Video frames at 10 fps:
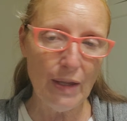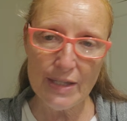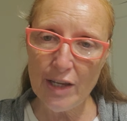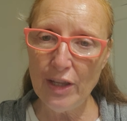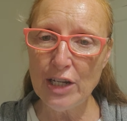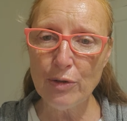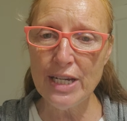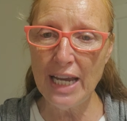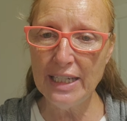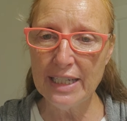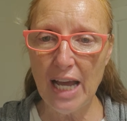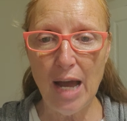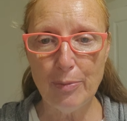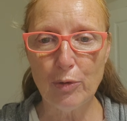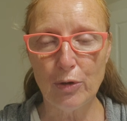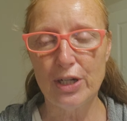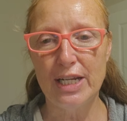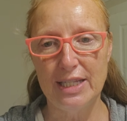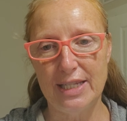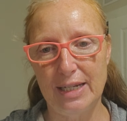So they created an uproar
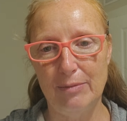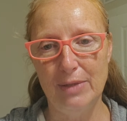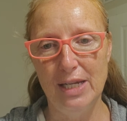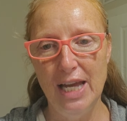against him.